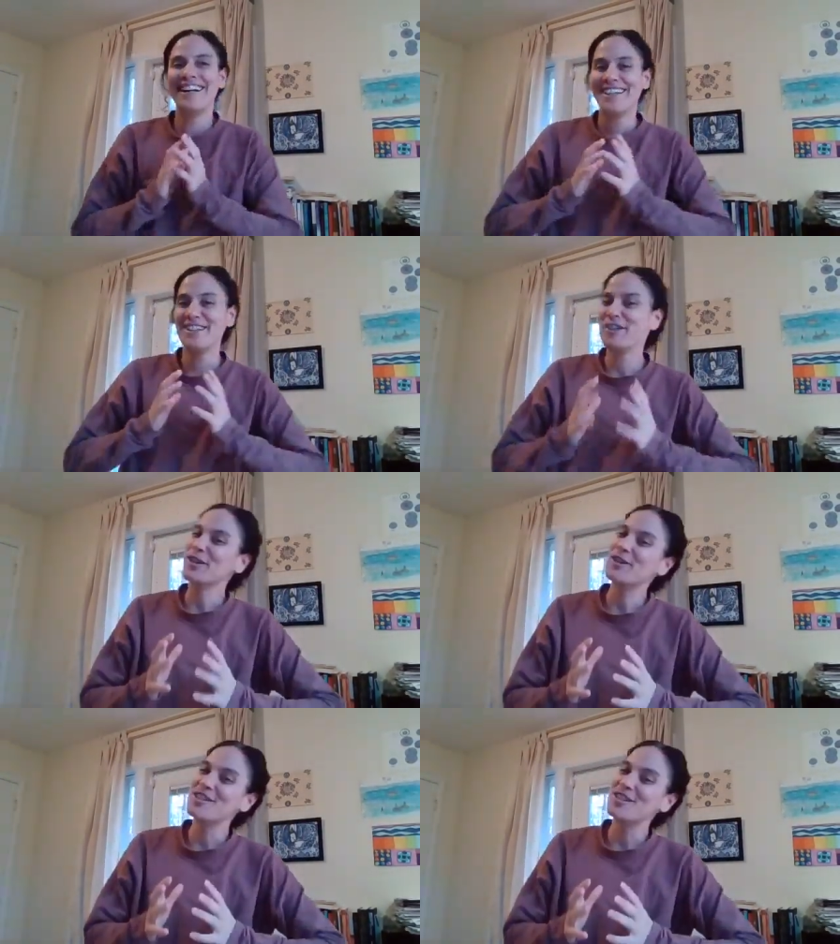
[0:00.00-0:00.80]

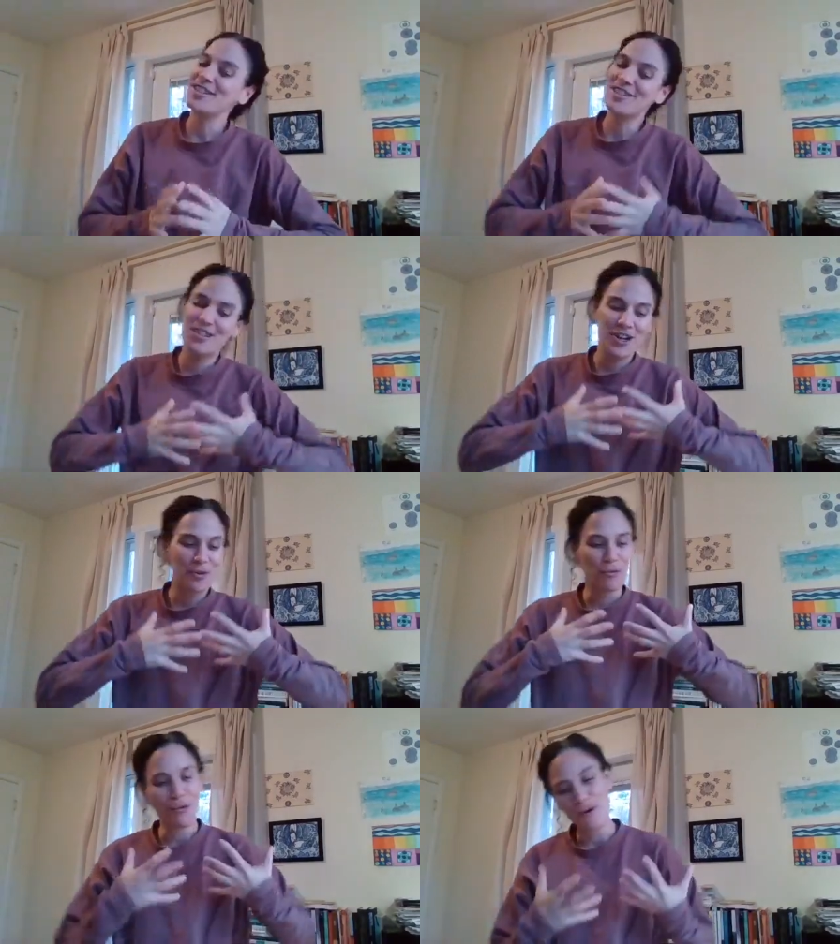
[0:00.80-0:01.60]
encouraging,
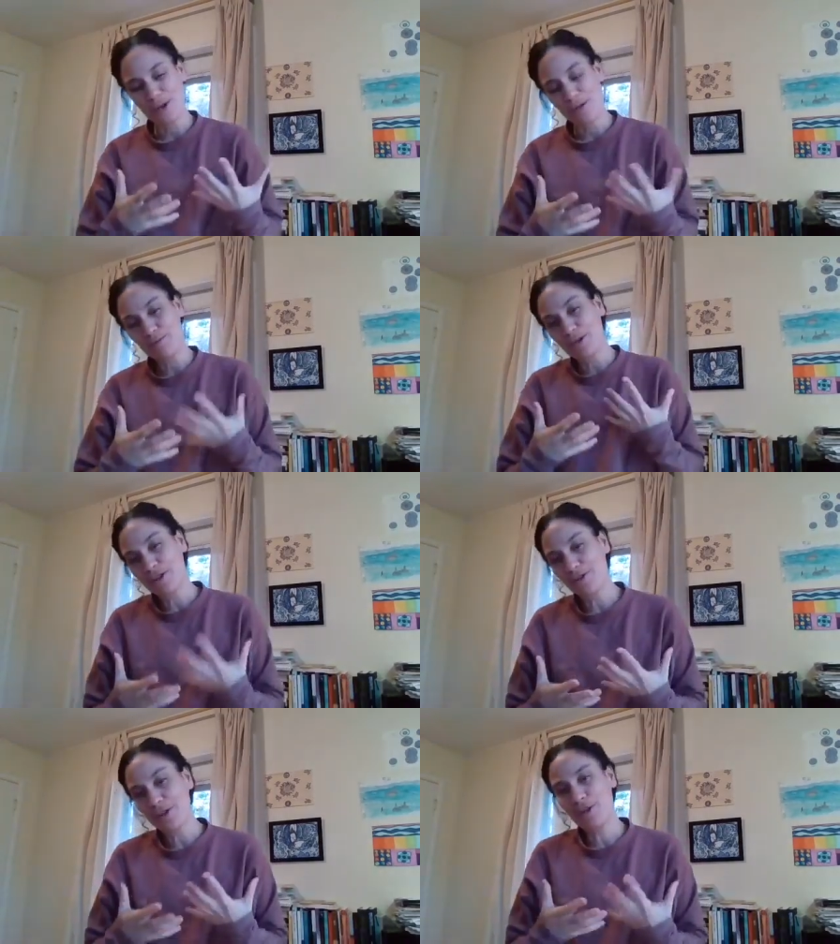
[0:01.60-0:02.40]
warm,
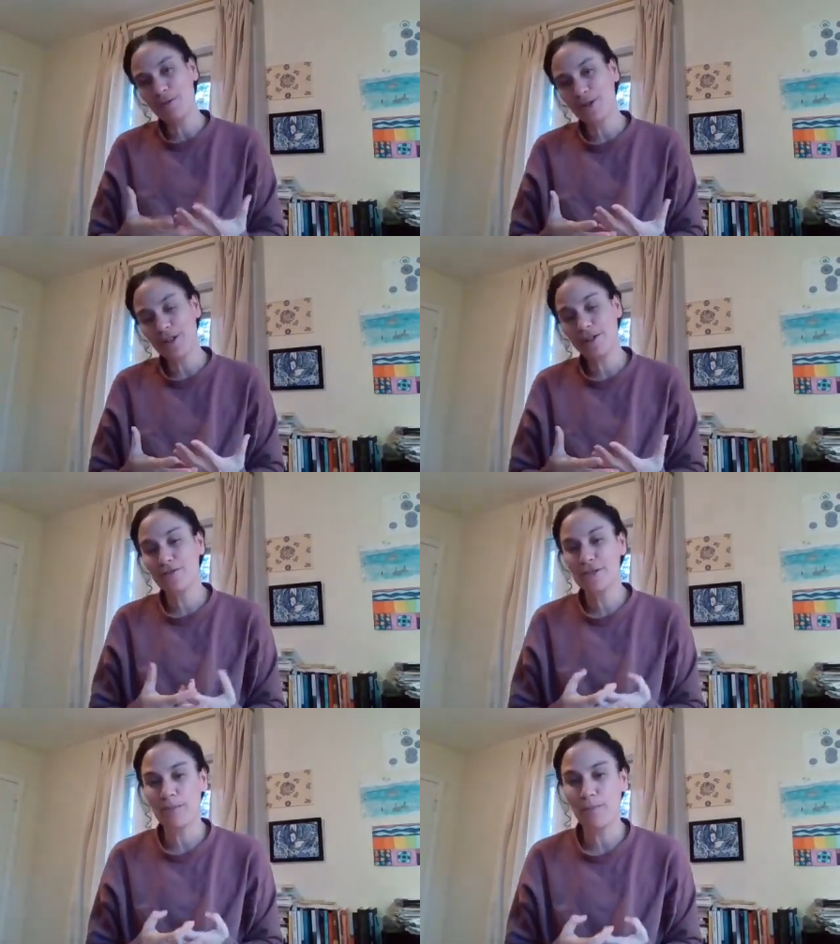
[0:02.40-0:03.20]
beautiful community
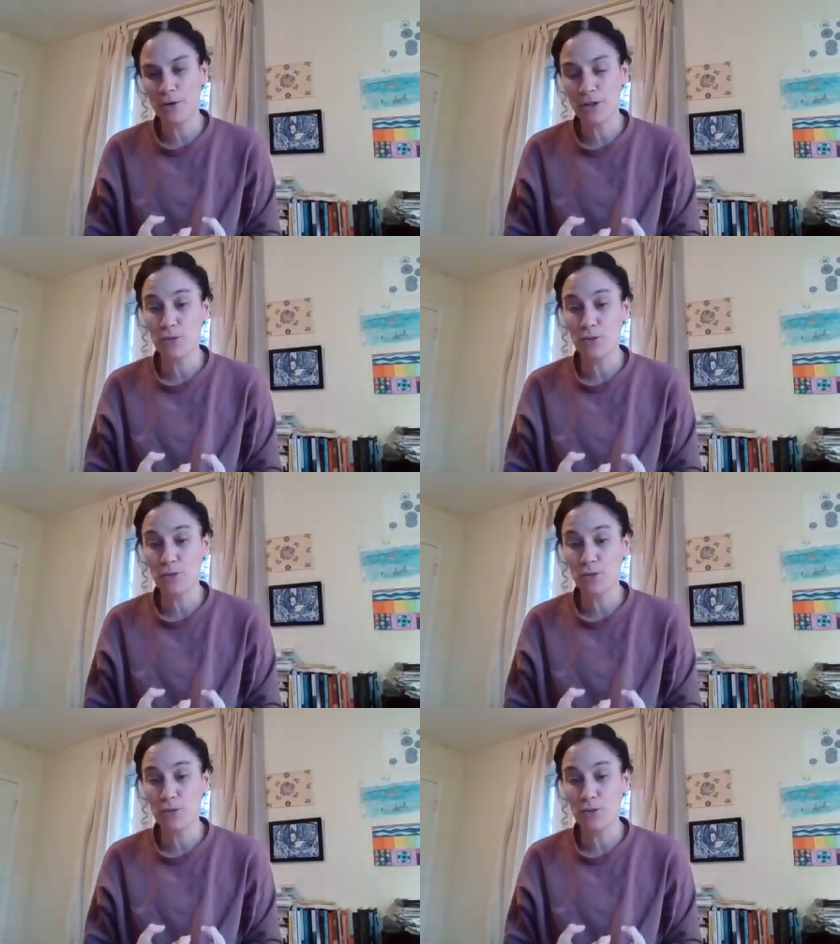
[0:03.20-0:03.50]
of support,